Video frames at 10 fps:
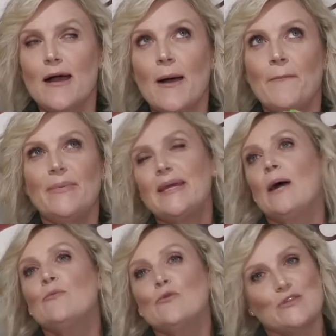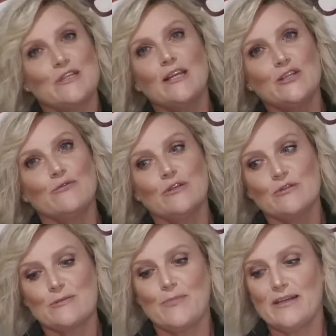become your signature in your
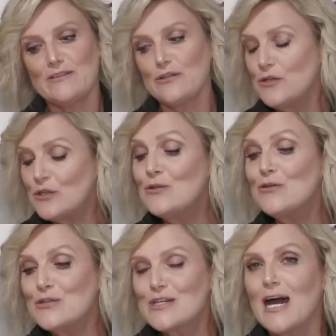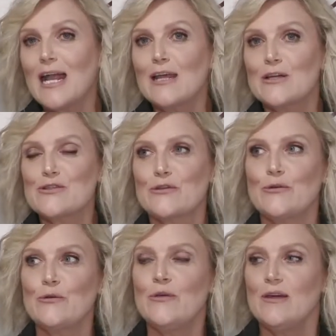space. So you can use colour
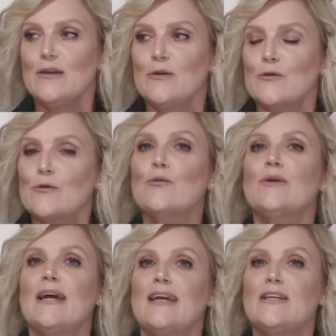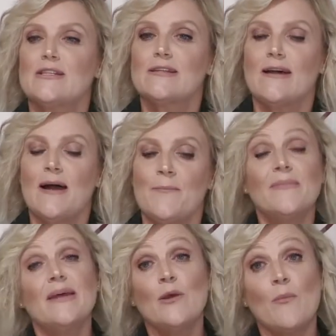to create an
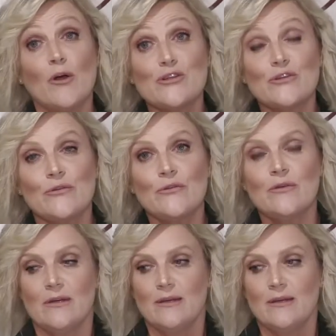emotion.